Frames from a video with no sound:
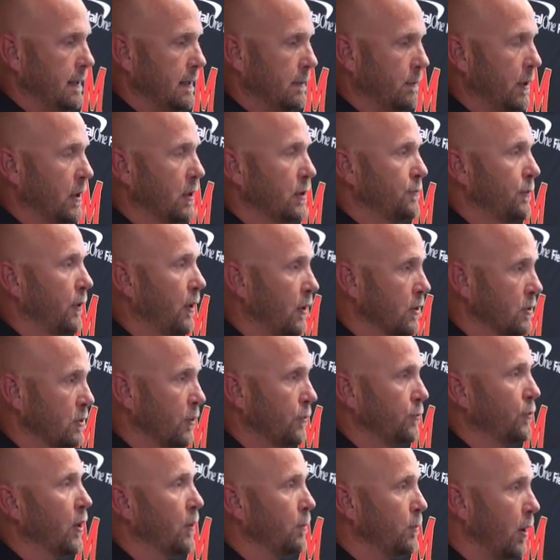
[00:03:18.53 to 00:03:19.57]
But as far as the
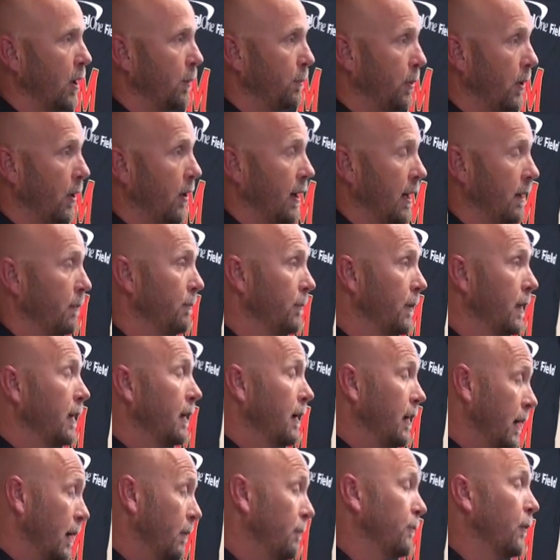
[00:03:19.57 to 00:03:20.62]
football part,
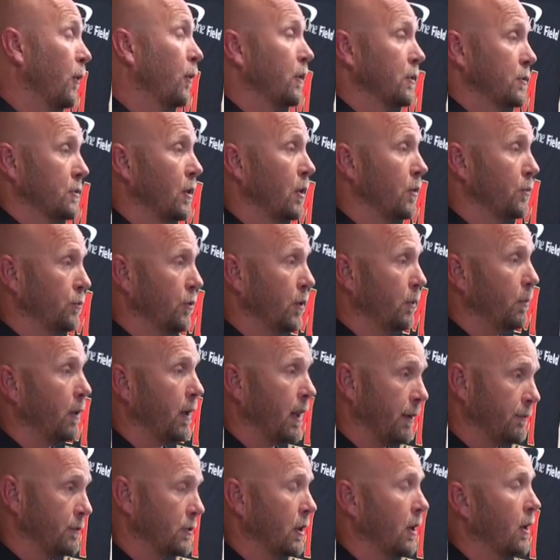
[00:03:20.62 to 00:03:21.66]
I'm focused on
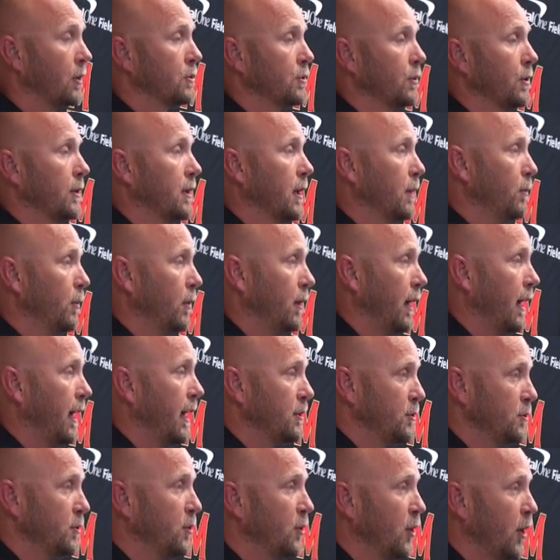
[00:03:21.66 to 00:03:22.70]
football. I've talked to a couple
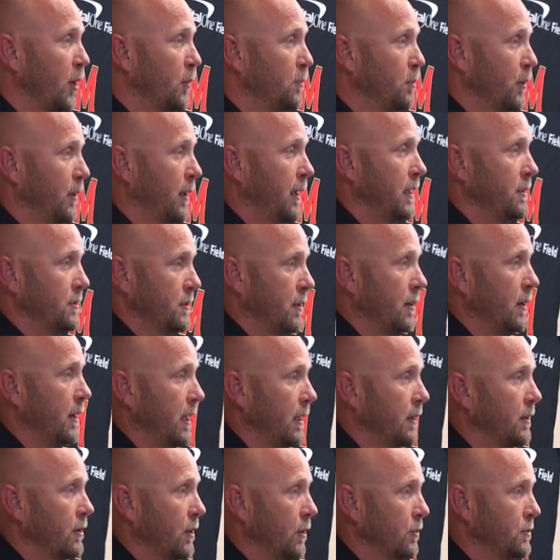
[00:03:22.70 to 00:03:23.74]
guys who call plays and are
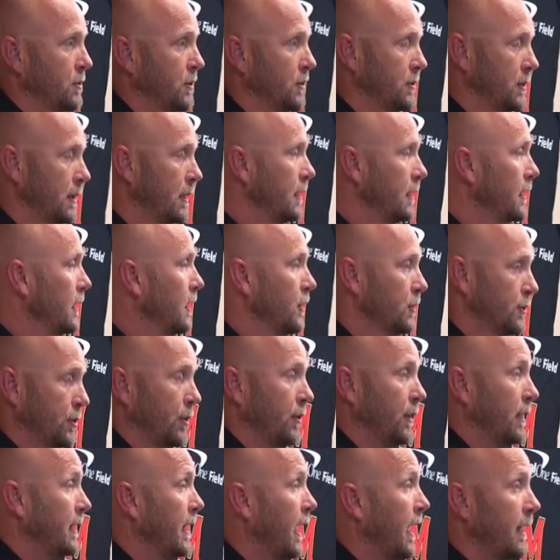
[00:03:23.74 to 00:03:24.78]
head coaches, and
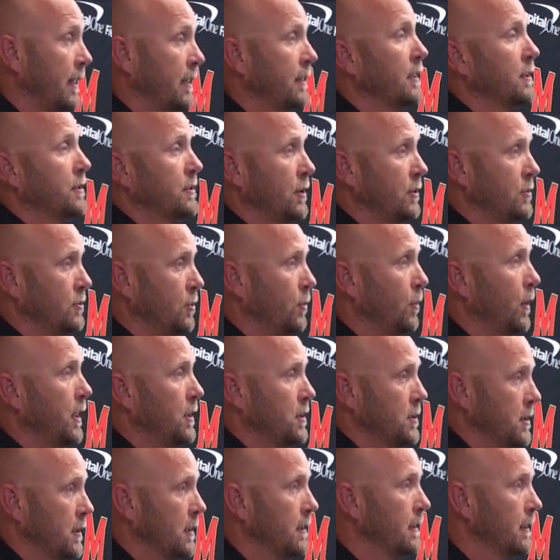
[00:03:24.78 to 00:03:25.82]
certainly not in this
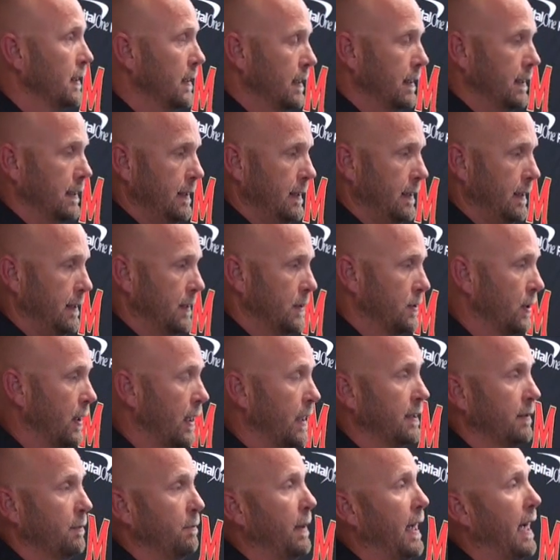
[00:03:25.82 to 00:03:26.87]
situation, and
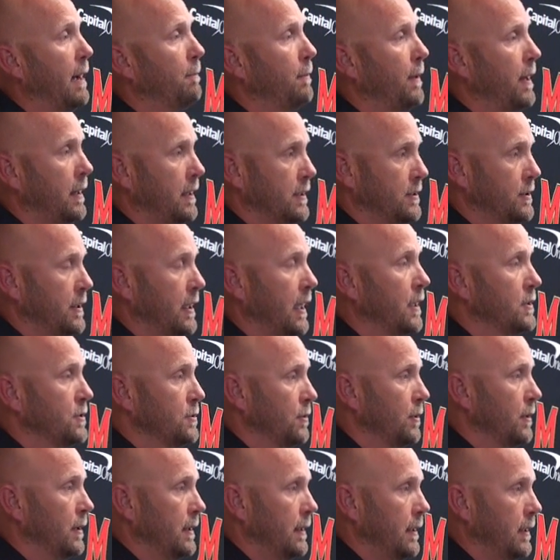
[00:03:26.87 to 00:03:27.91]
trying to map out a
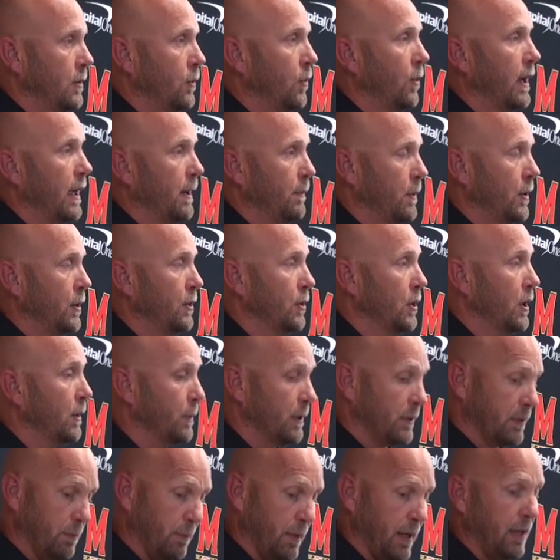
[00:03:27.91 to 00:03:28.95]
schedule and the way I'm going to do it.
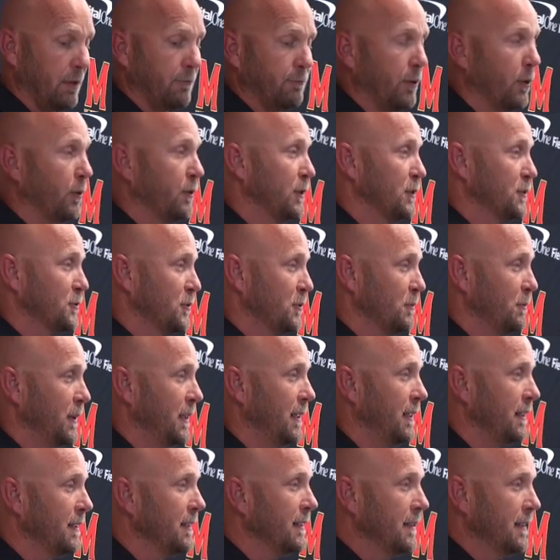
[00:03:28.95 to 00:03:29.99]
But the main focus for
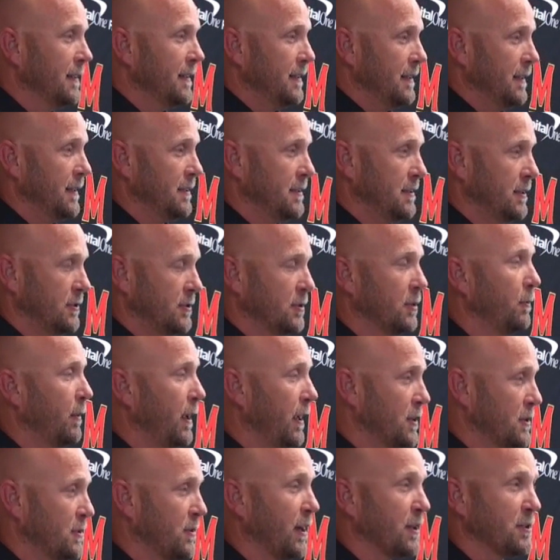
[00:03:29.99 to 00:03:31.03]
me is to
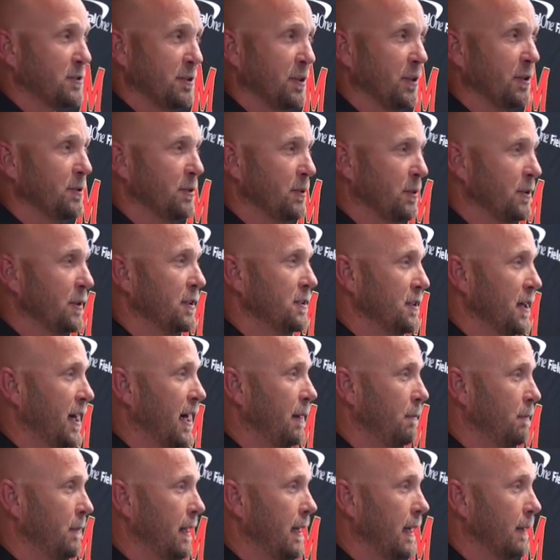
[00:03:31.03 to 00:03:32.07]
make sure I still do the
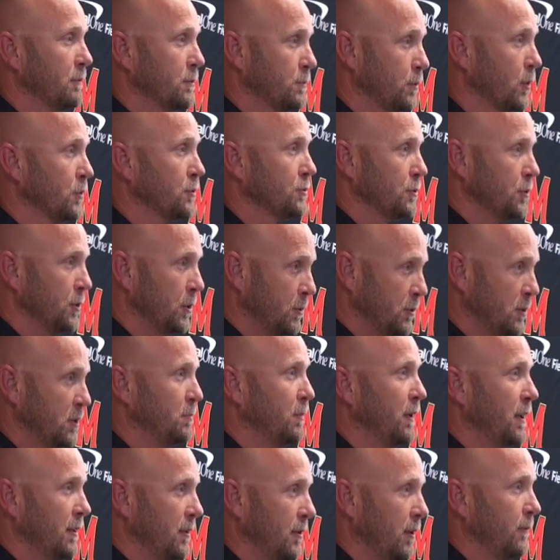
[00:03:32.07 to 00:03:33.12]
job that I'm supposed to do, which is
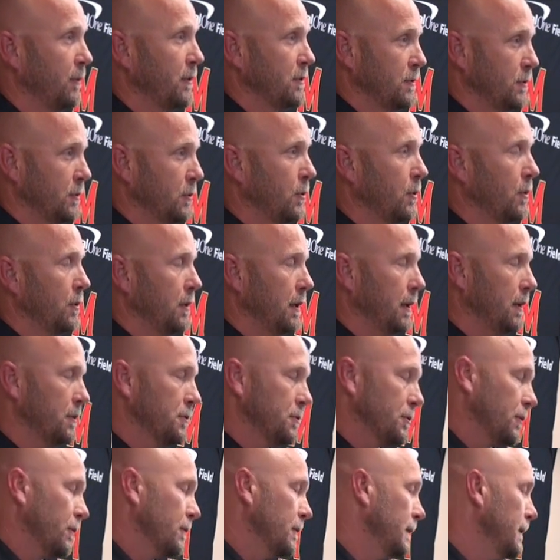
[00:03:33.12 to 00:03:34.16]
being the offensive coordinator.
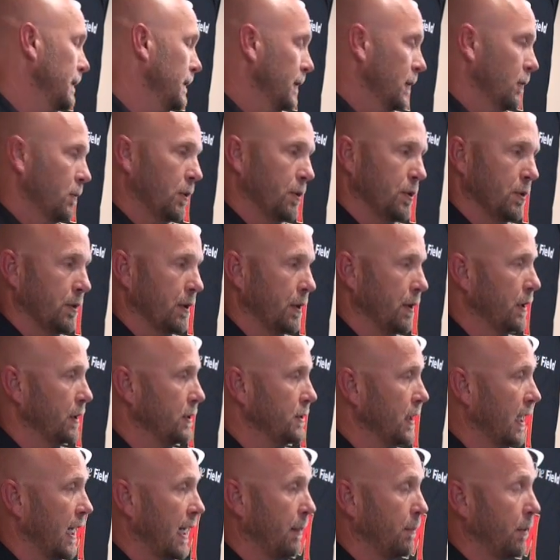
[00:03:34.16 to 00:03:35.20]
So we're doing a good
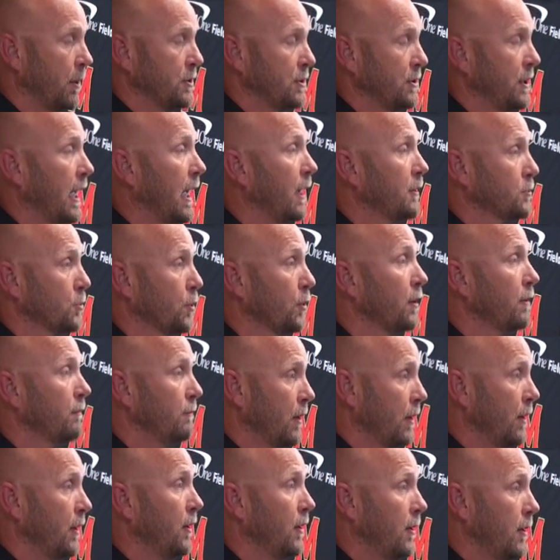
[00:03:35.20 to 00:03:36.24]
job. Our staff's working
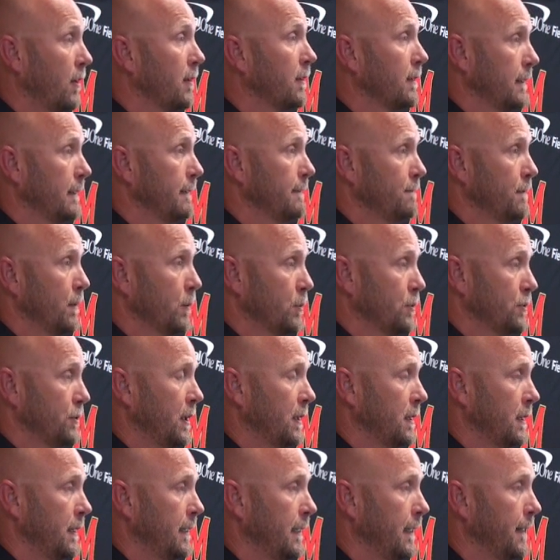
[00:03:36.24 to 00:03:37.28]
very hard, and we're
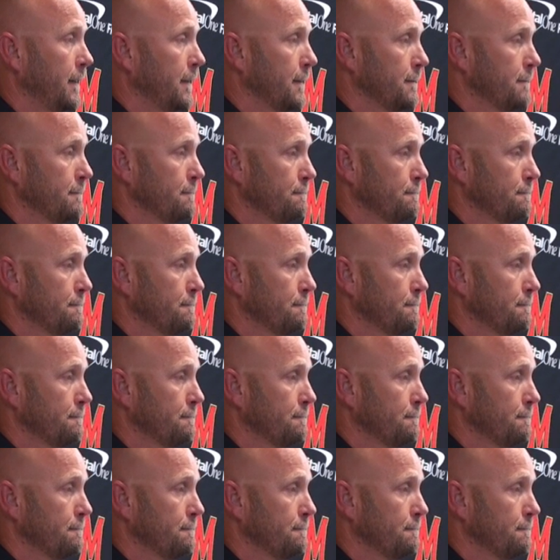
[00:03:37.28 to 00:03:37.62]
sticking together.